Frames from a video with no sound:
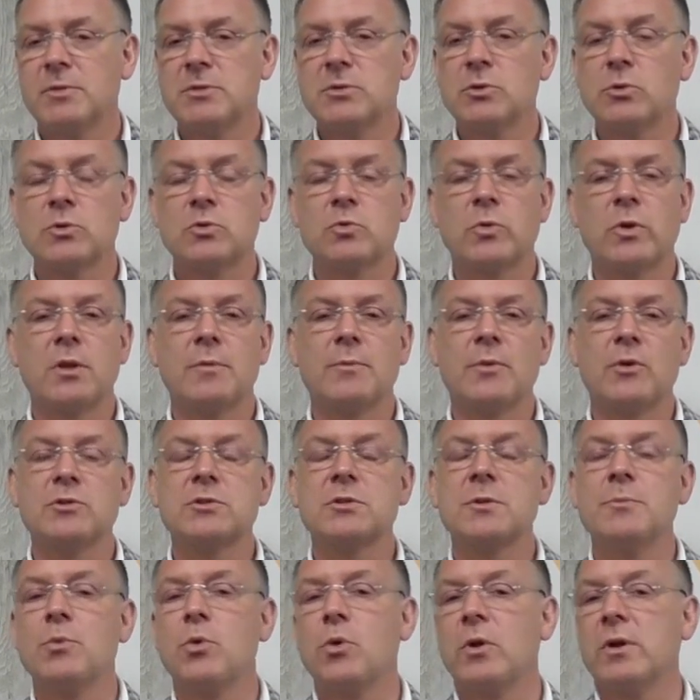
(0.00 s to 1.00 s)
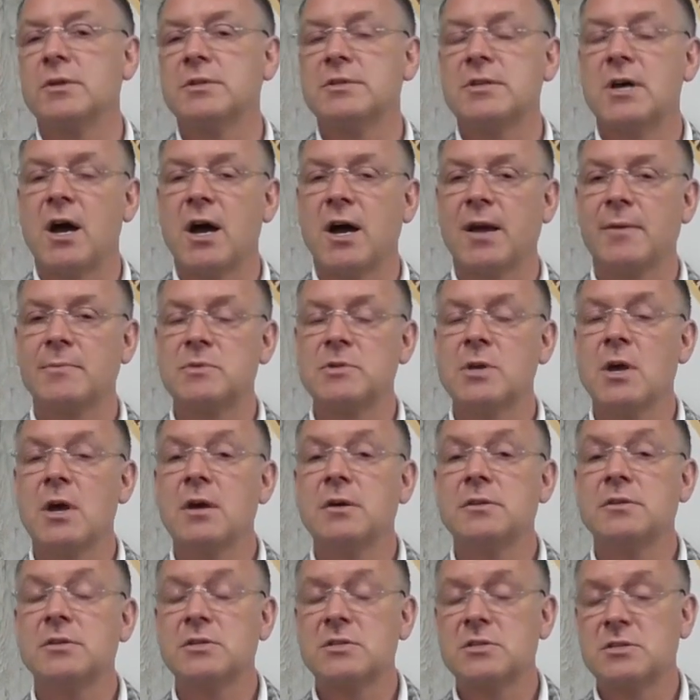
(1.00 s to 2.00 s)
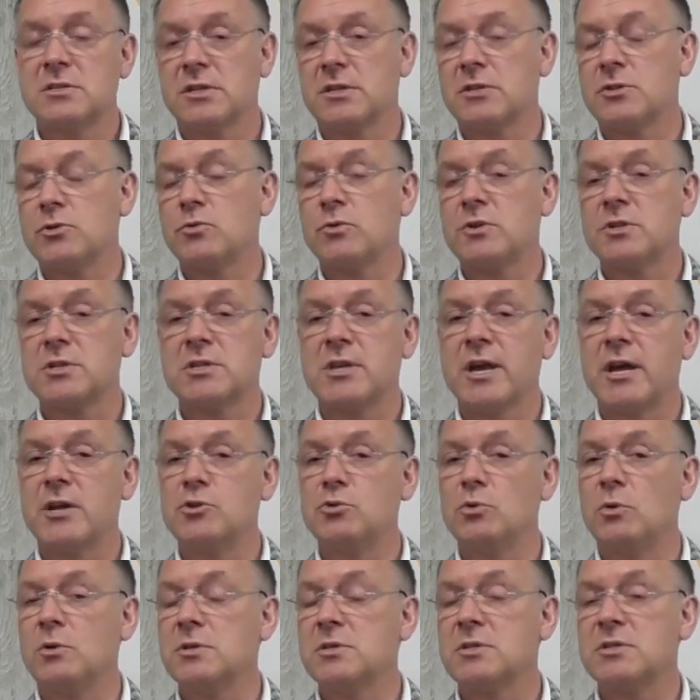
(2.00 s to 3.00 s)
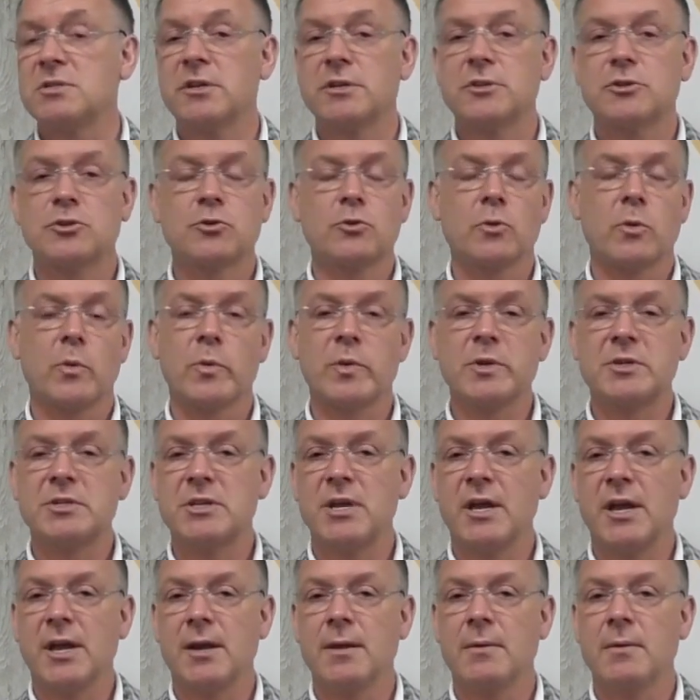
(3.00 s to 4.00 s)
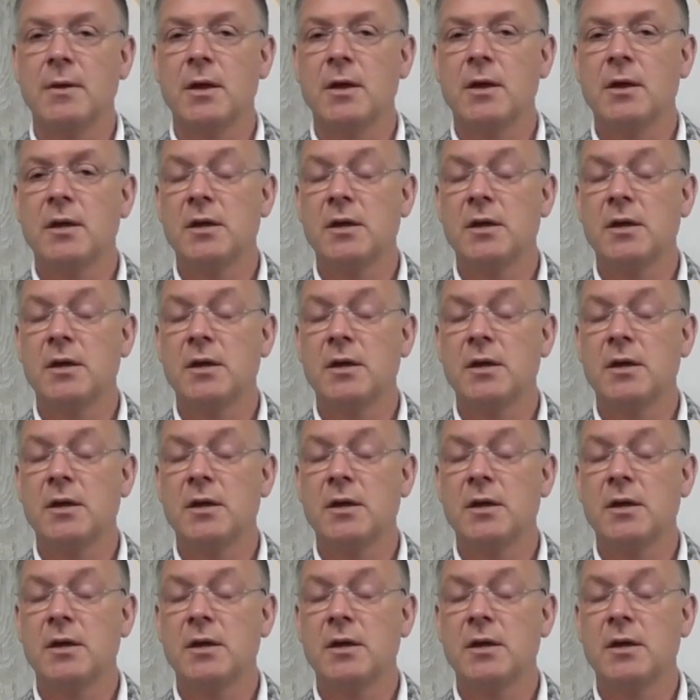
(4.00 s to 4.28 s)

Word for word: So it's one of the most important times to stick to a schedule, stick to a routine,